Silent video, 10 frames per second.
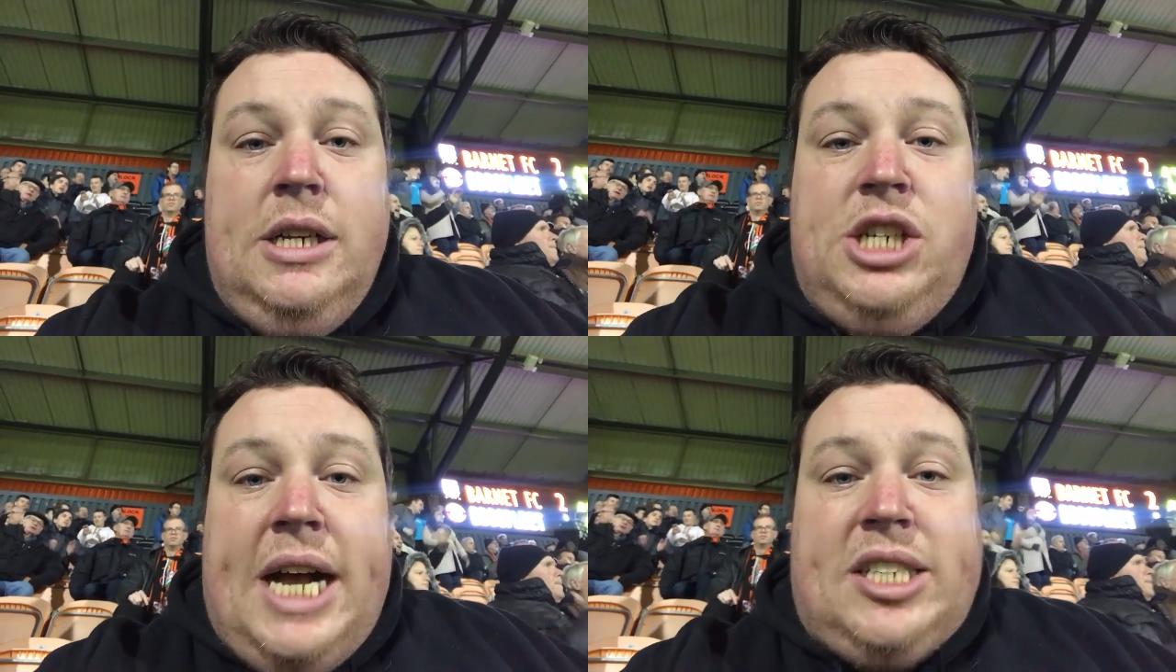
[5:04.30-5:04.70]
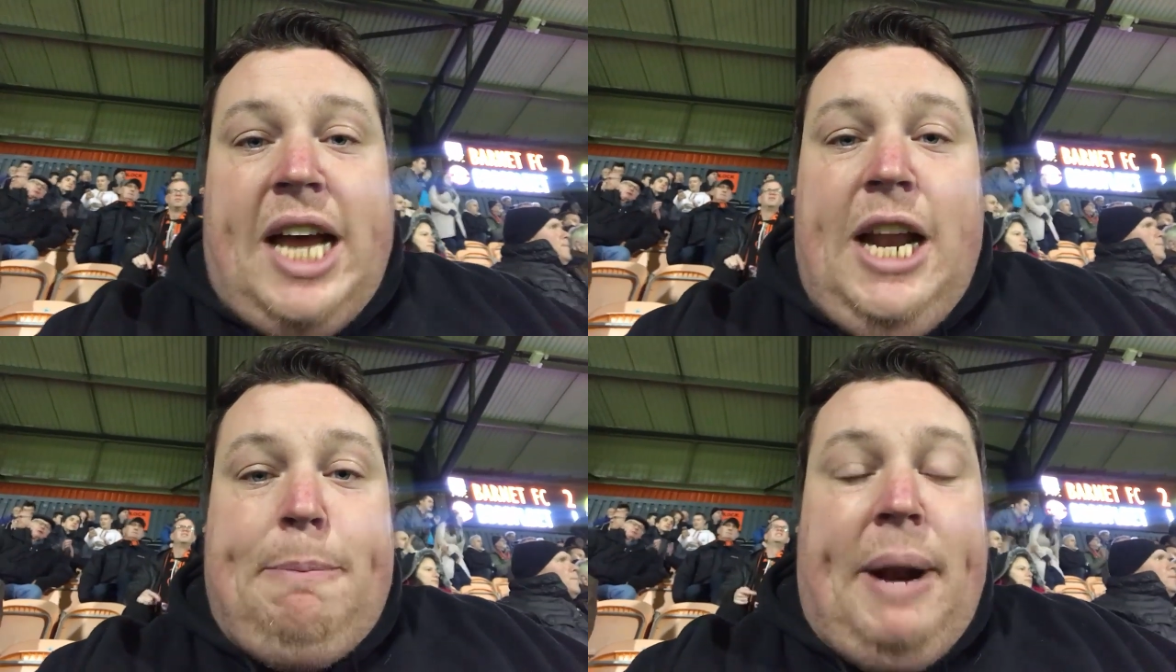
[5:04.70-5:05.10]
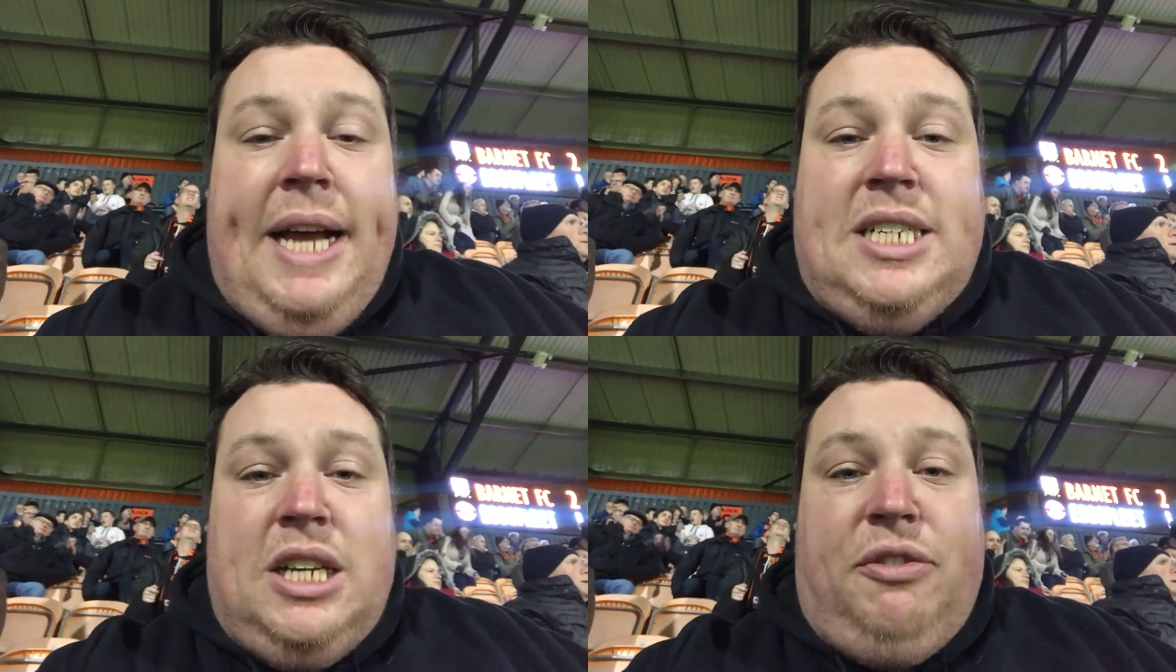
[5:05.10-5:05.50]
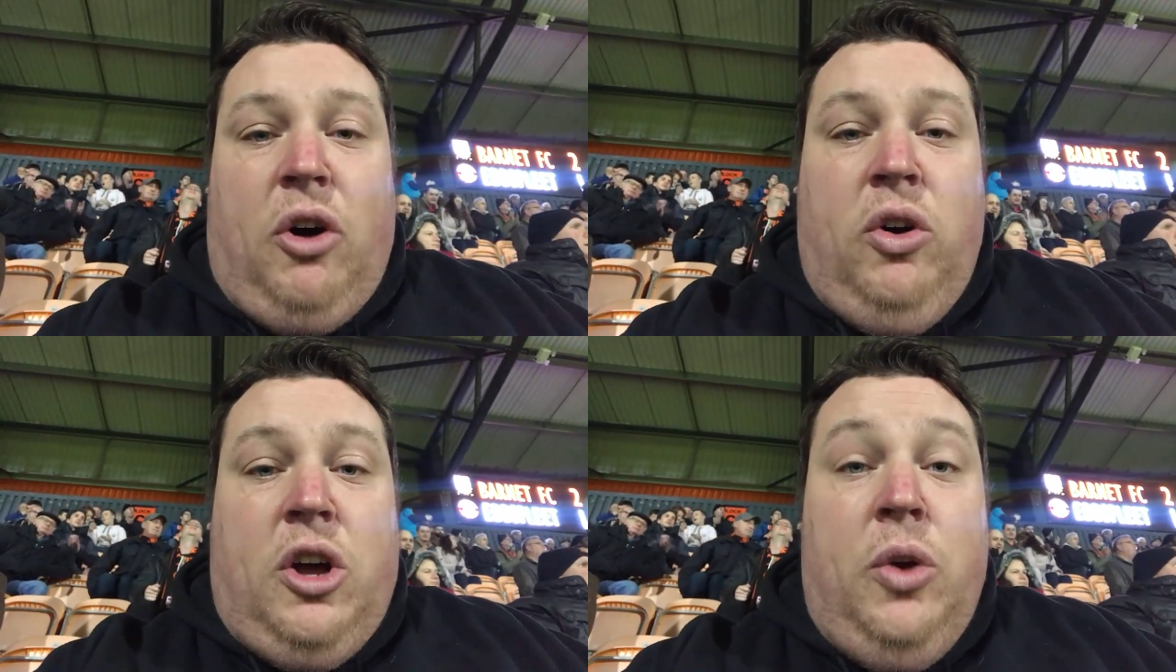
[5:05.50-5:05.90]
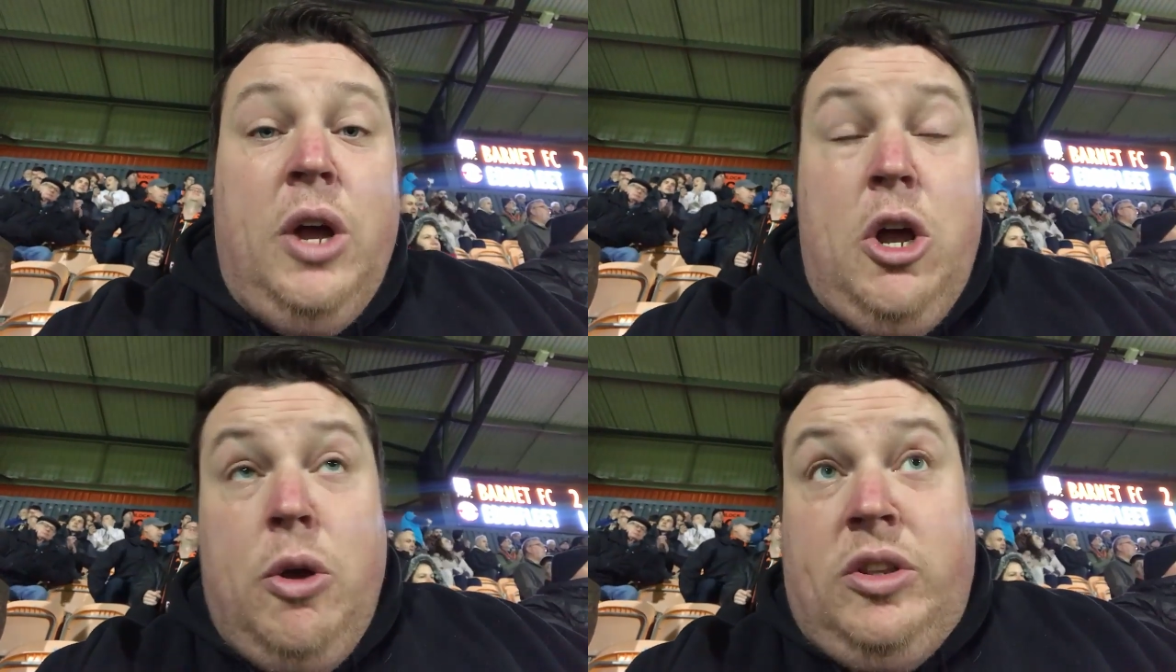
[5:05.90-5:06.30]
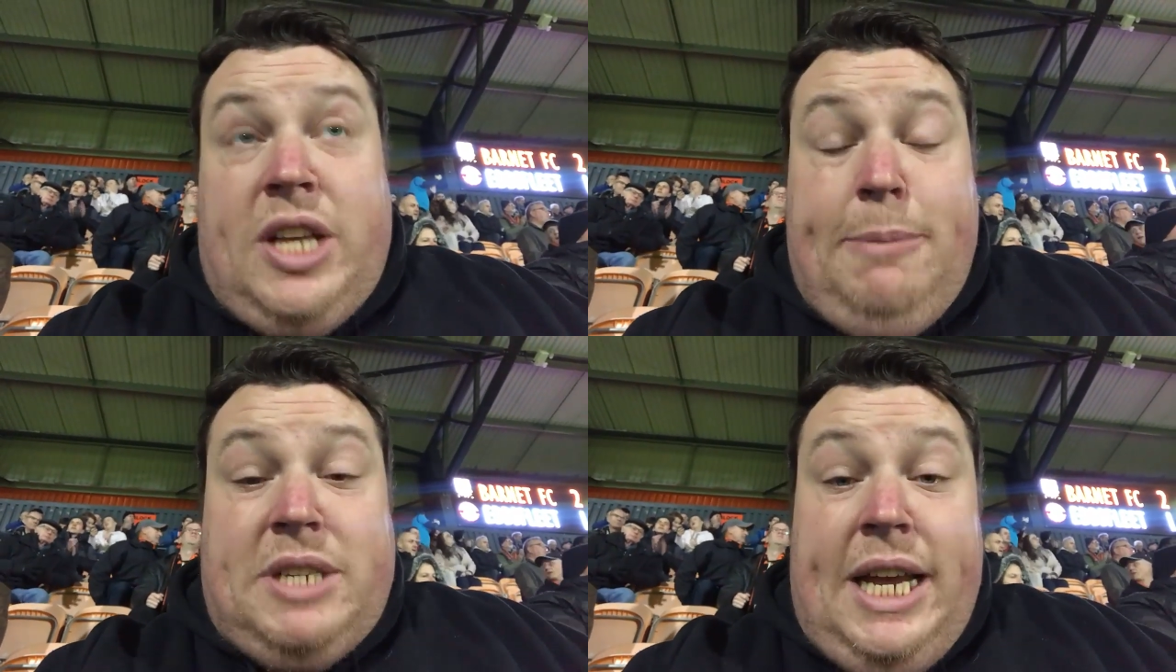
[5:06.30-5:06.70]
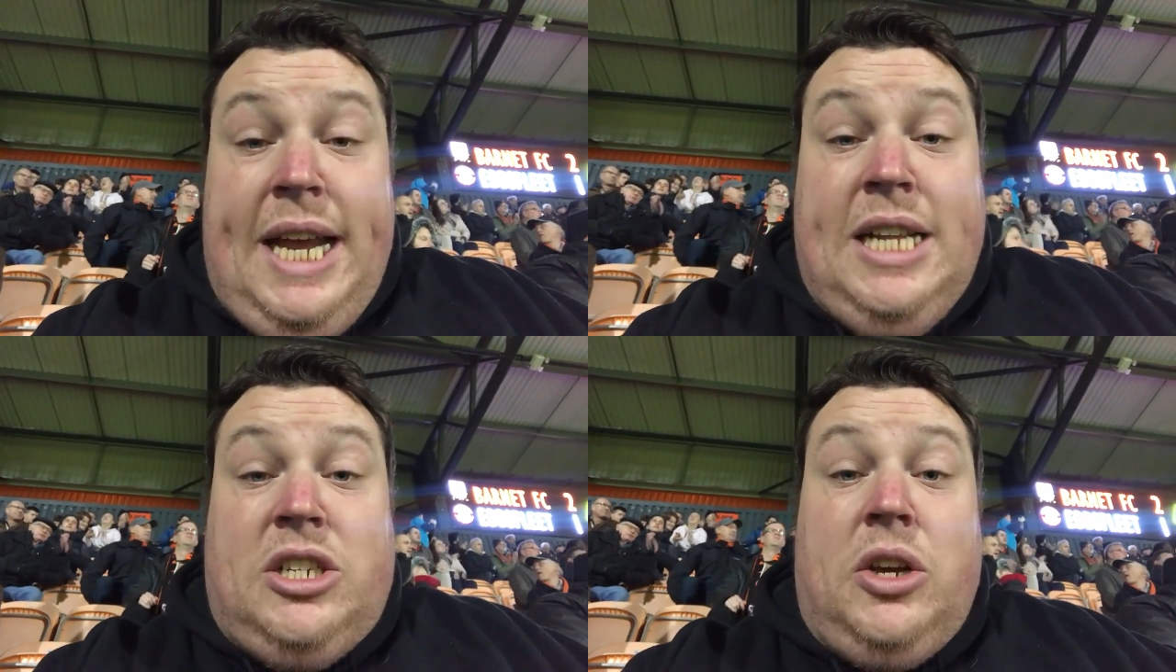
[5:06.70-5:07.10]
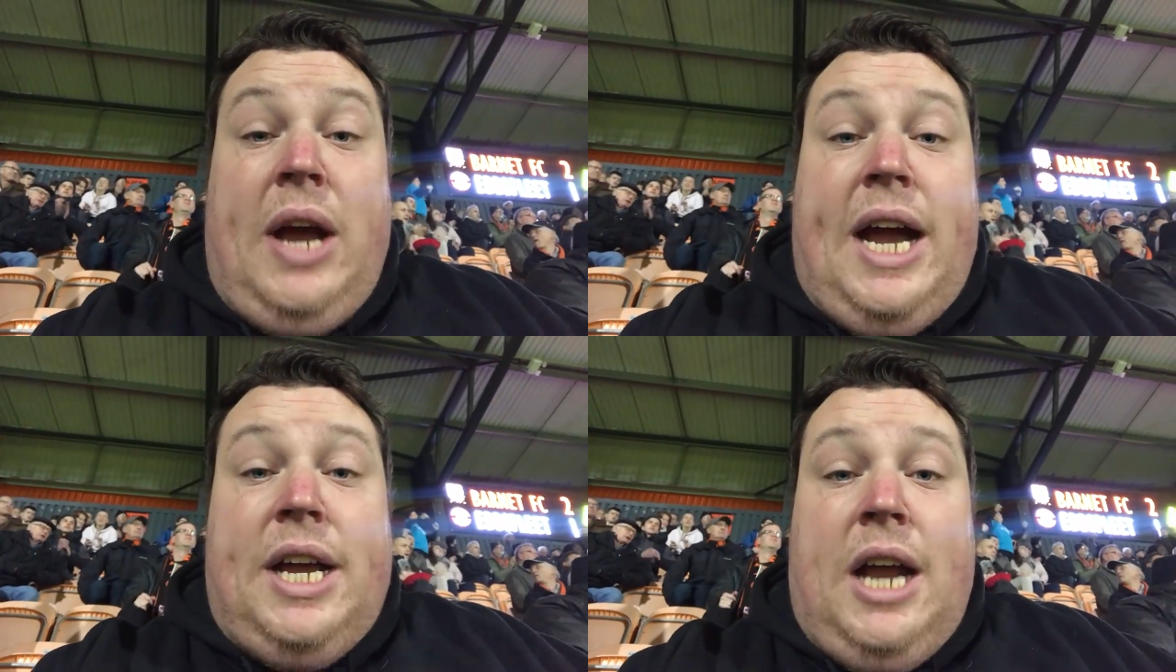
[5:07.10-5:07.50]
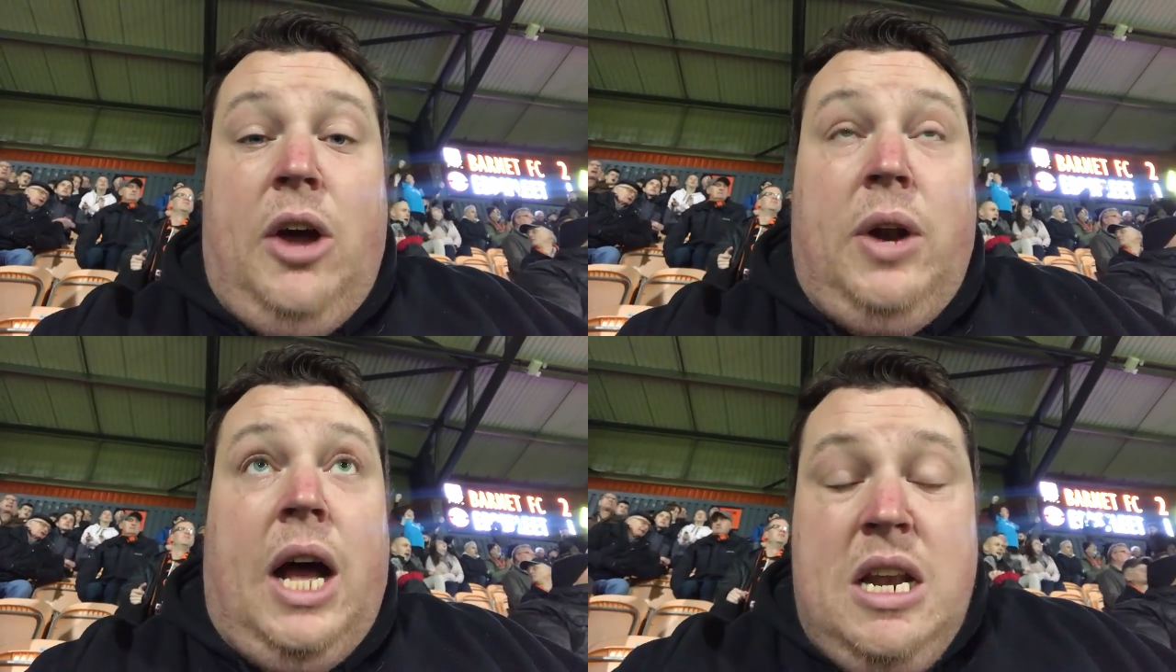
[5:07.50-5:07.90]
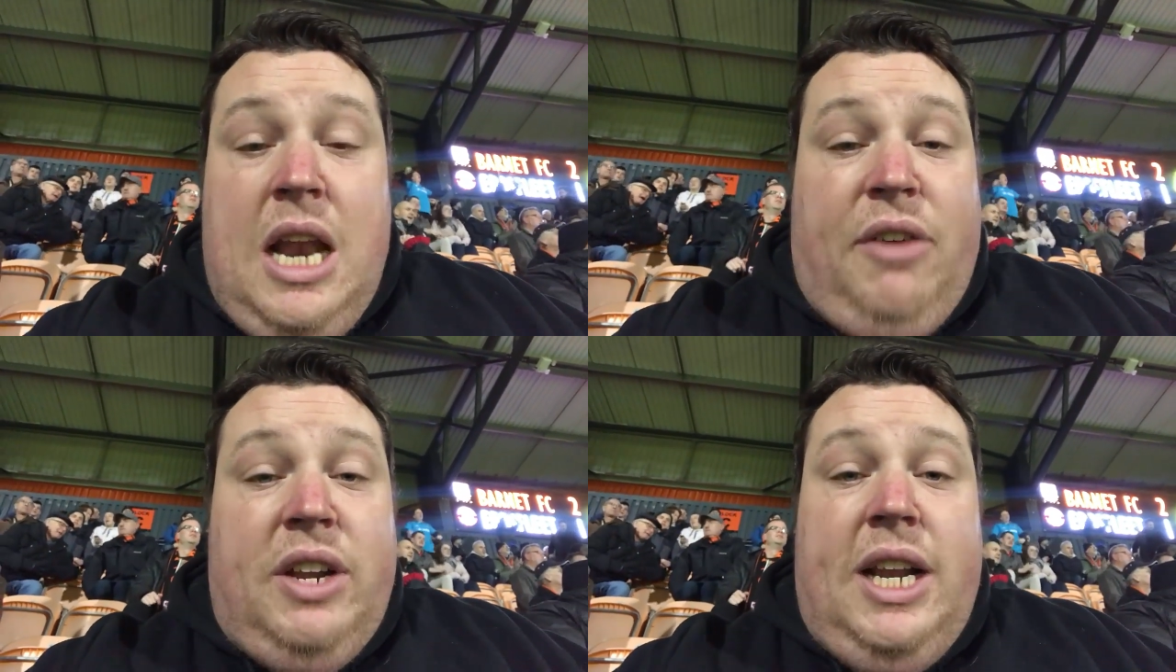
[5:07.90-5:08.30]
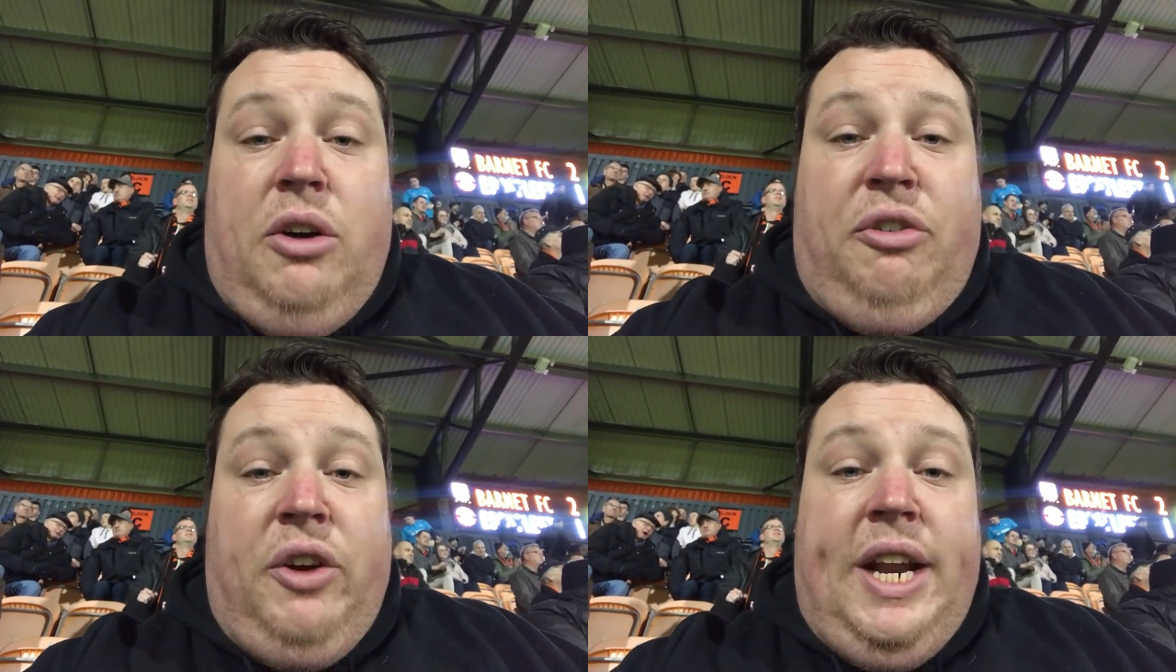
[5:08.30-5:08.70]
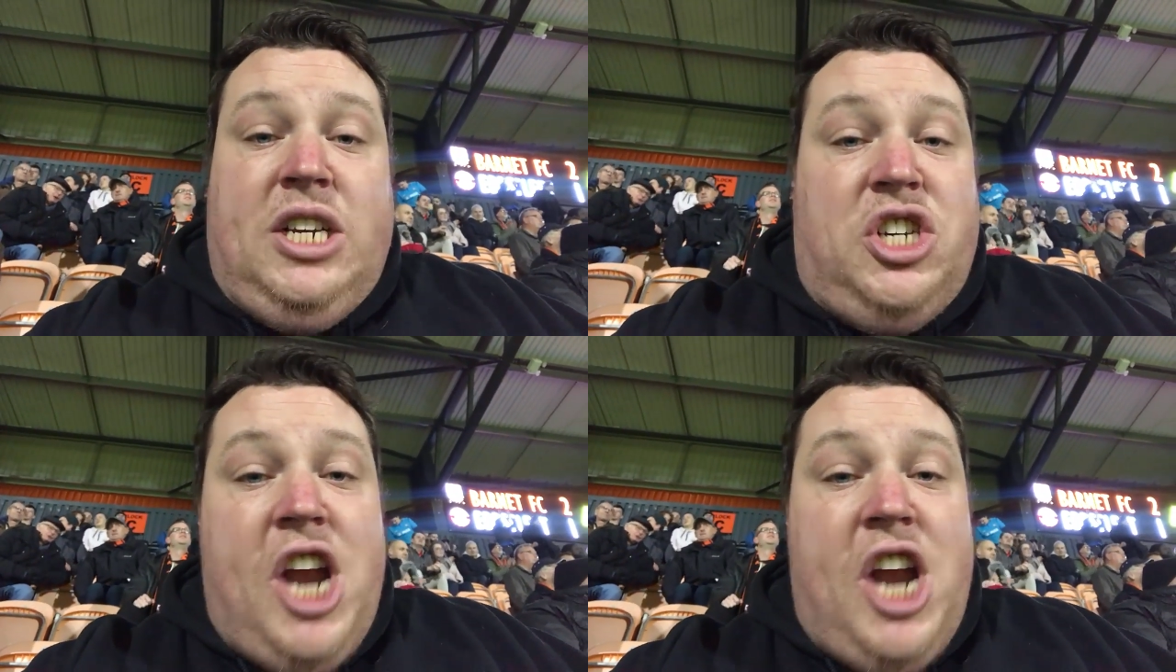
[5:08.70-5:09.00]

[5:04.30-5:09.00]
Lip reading: Jack Taylor plays in the Fonku, dips it into Akinola. Lovely little finish.